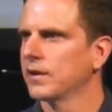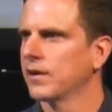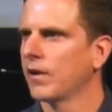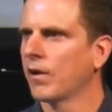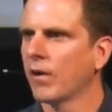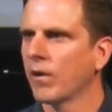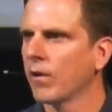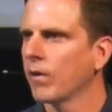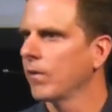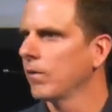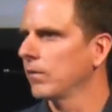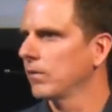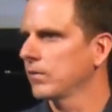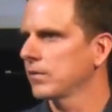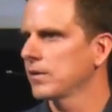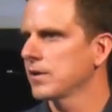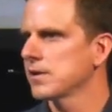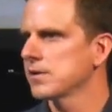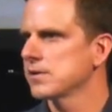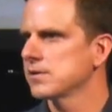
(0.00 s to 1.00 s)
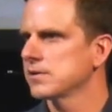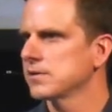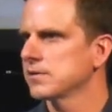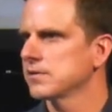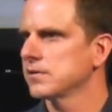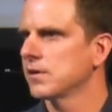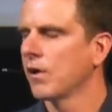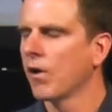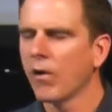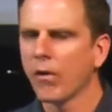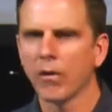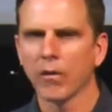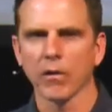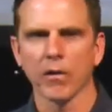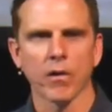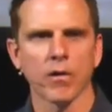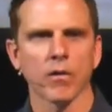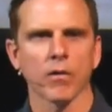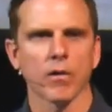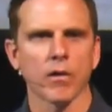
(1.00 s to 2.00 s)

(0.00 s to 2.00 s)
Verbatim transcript: all all, all,